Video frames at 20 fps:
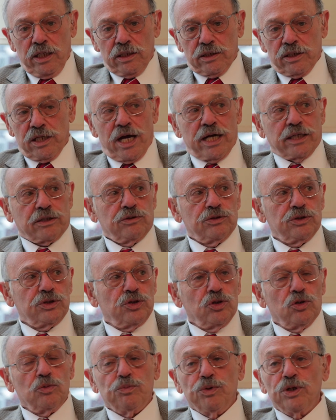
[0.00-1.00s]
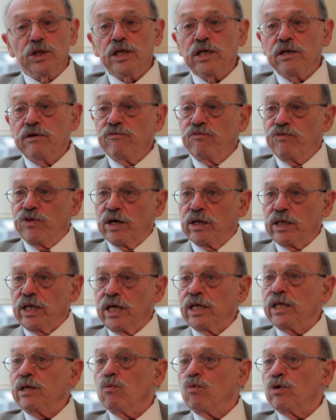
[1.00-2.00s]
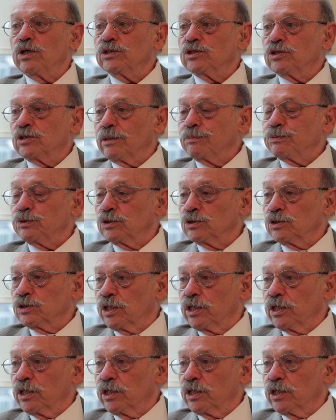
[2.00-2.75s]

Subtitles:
doctors don't believe that any one substance